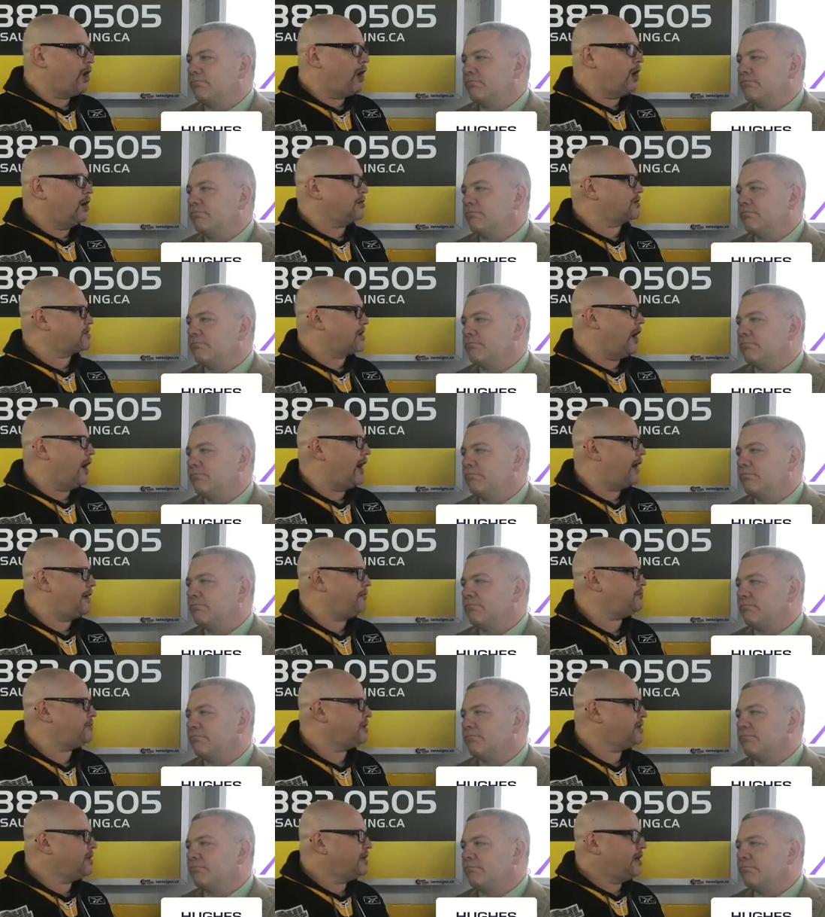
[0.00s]
Speaker 1: wrong time
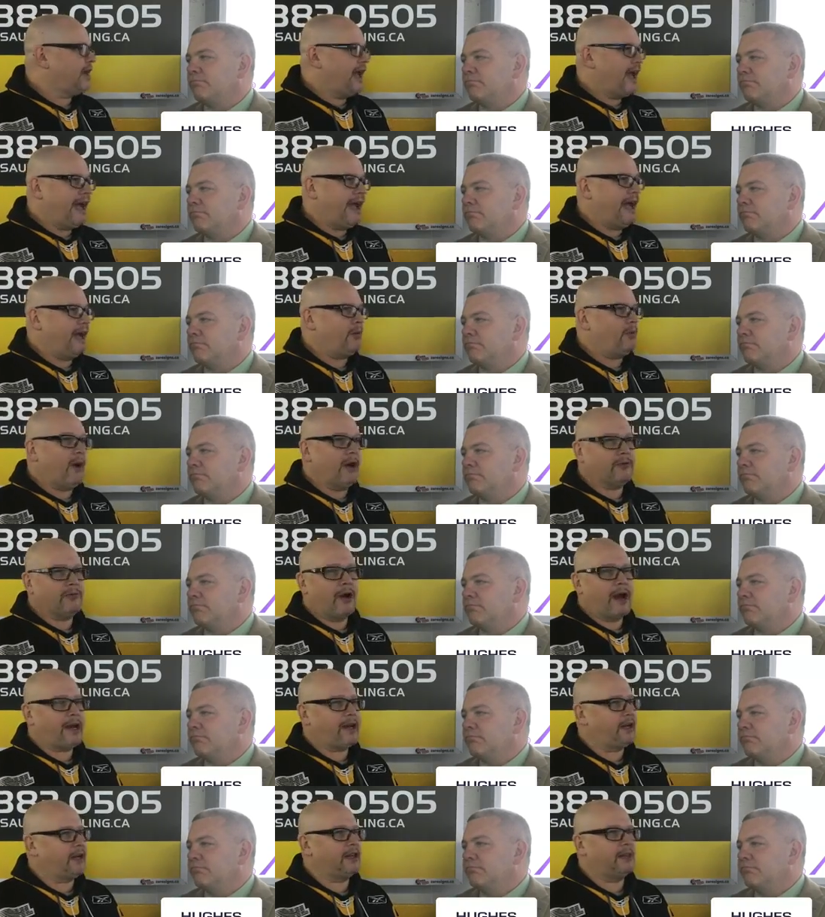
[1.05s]
and went
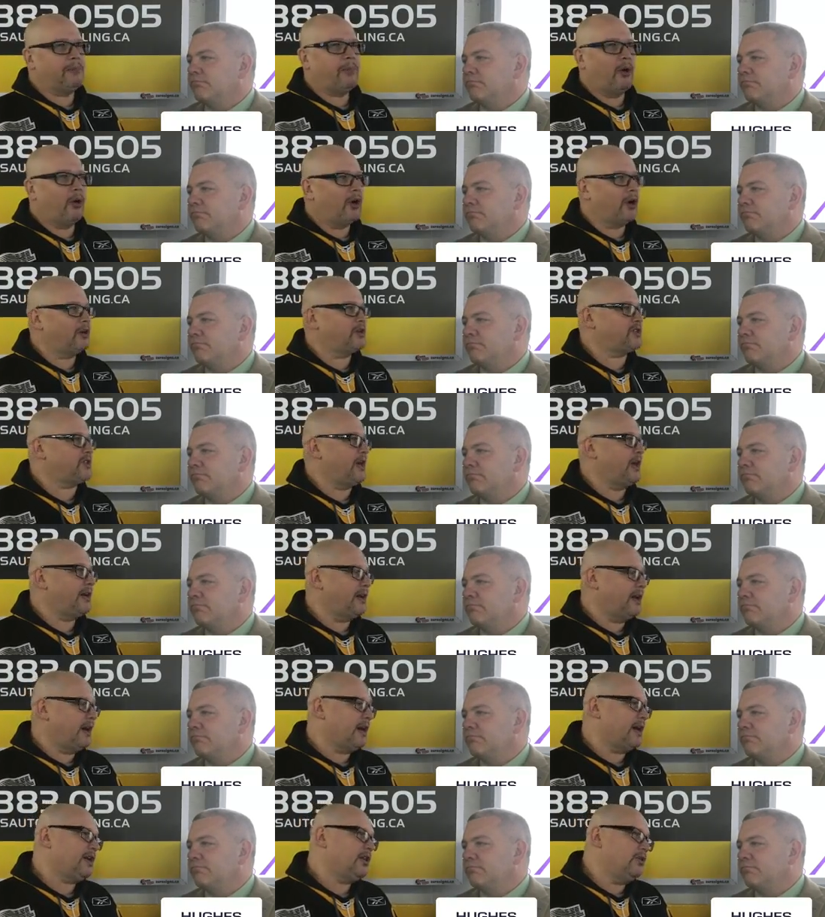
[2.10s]
right into the boards. And
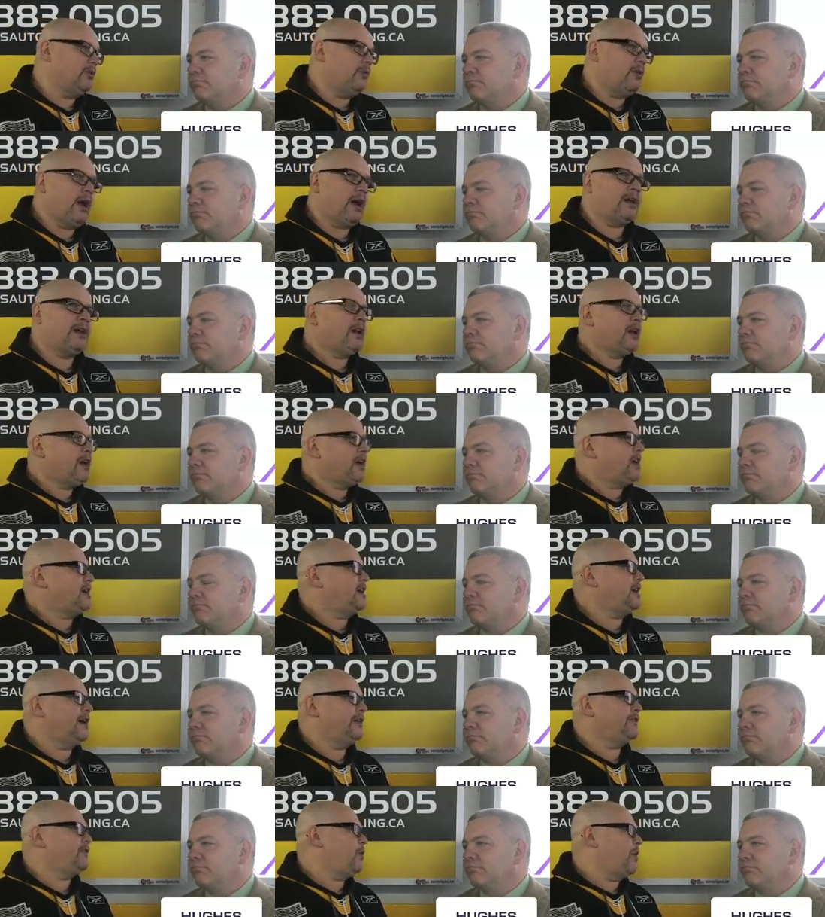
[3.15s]
uh, you know what?
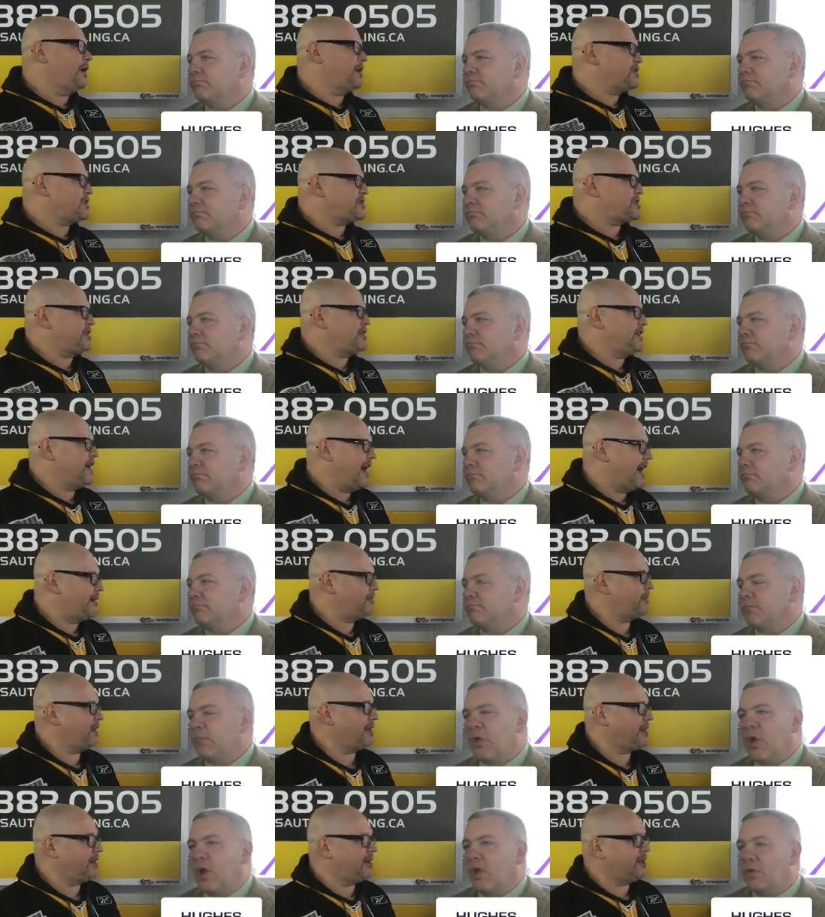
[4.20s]
You never want to see
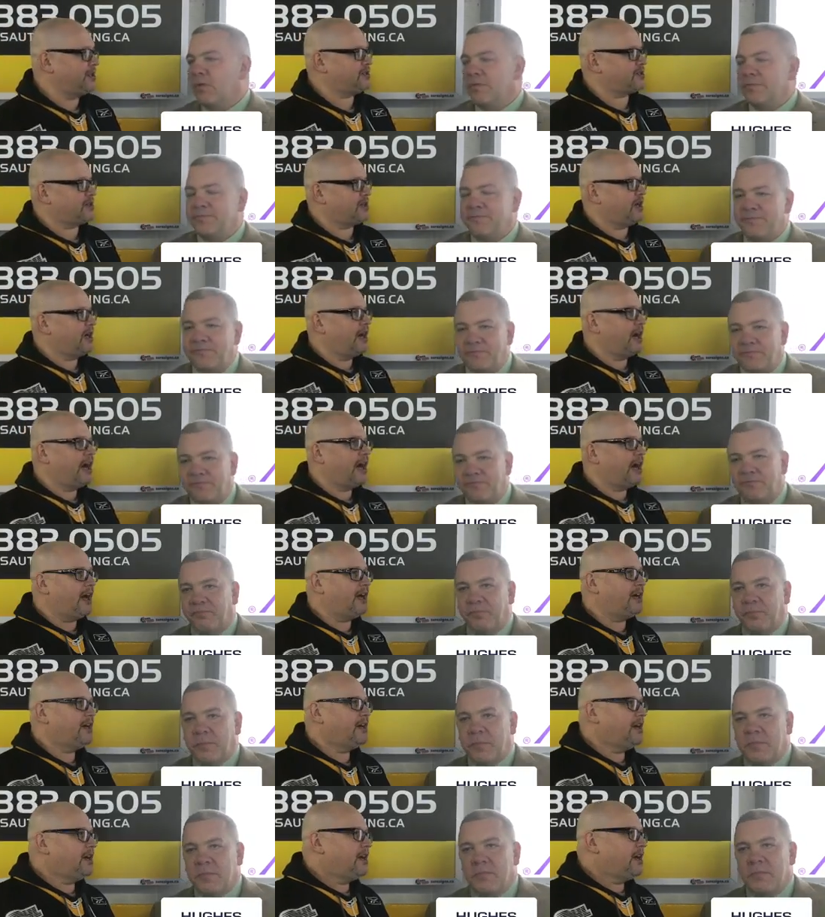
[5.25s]
that because no.
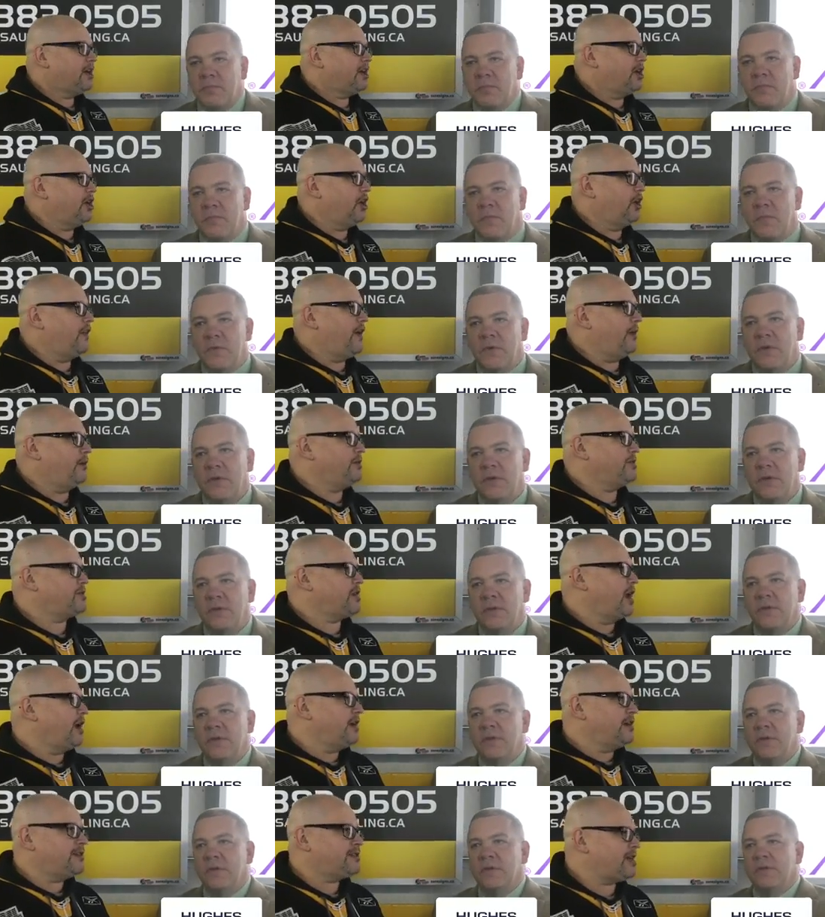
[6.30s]
uh, you know that was
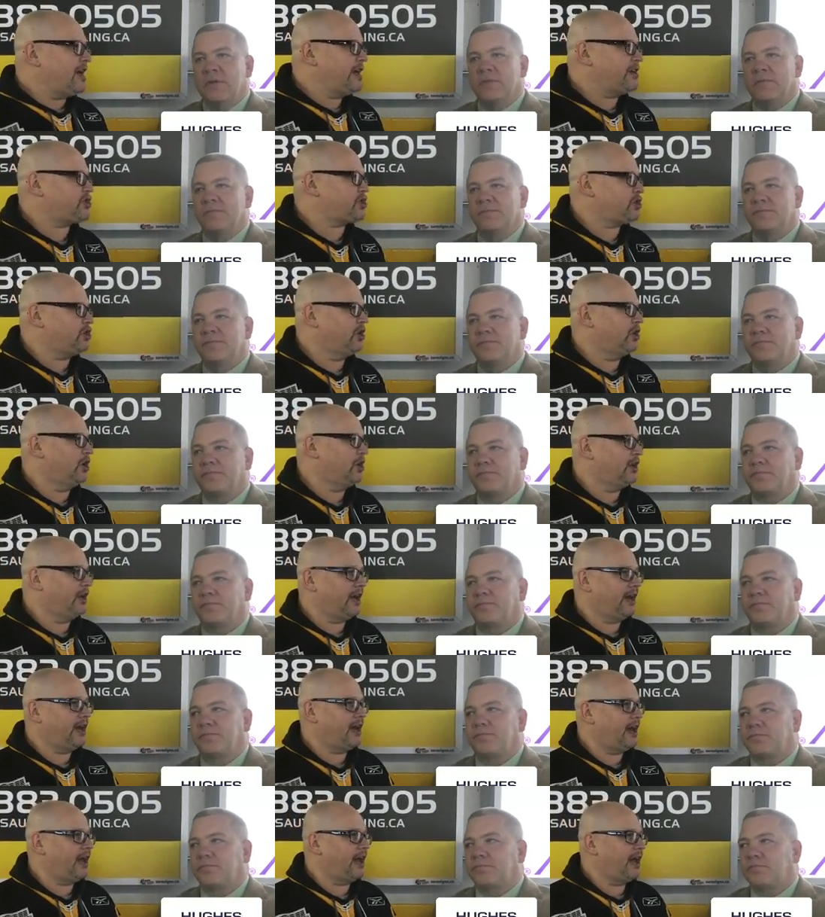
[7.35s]
unintentional
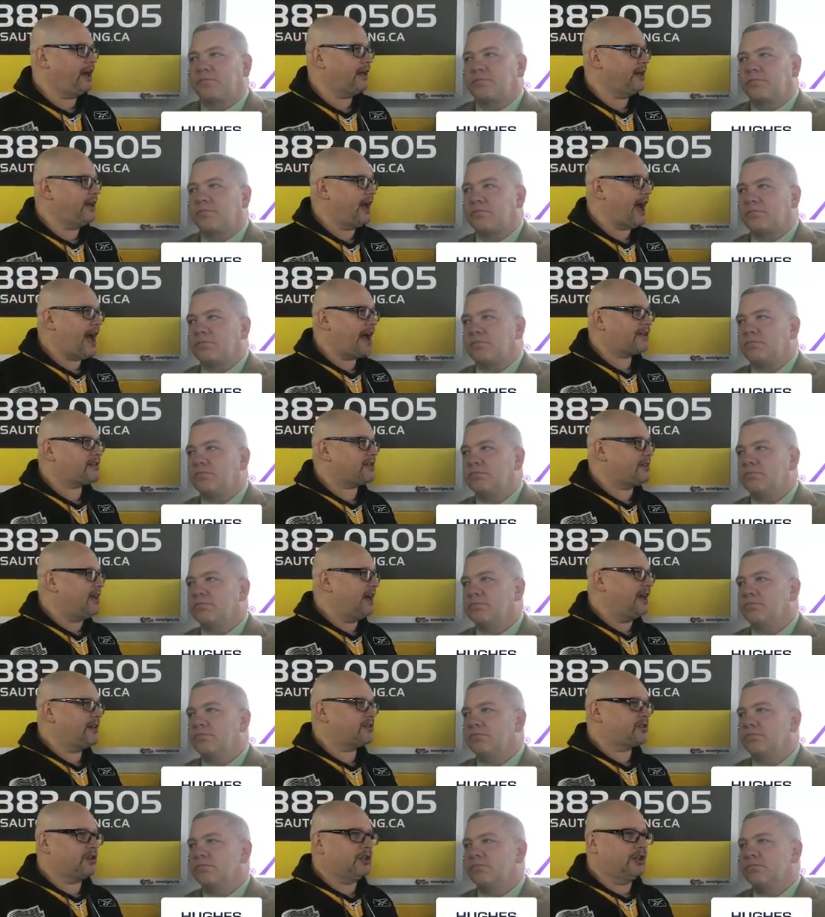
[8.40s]
and, and
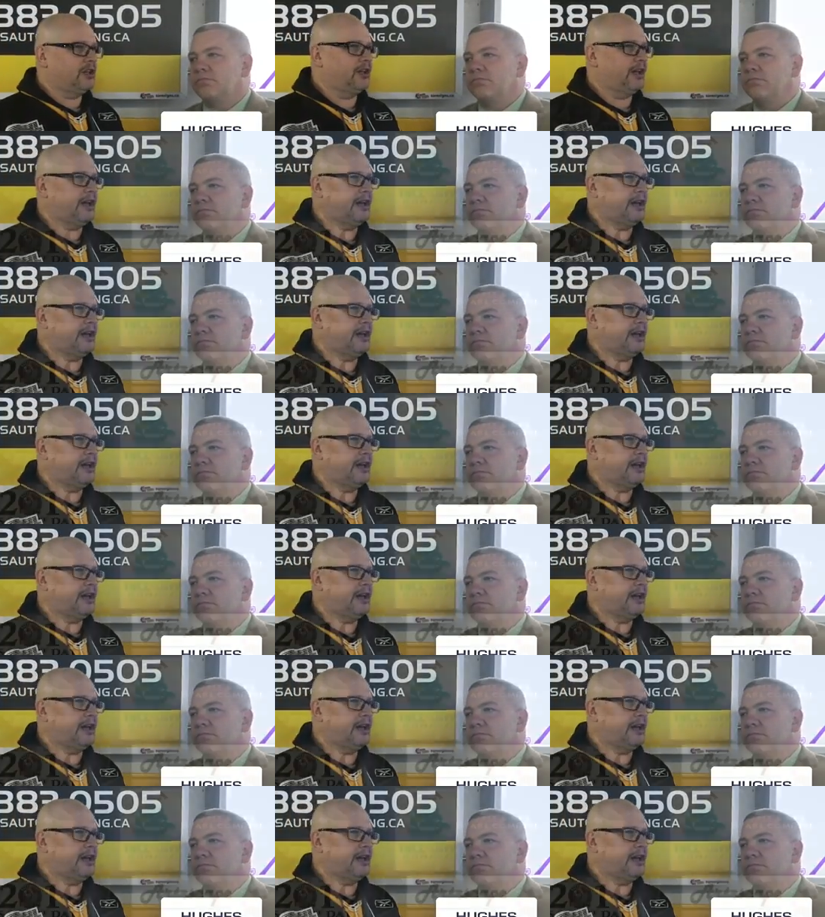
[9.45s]
accidental.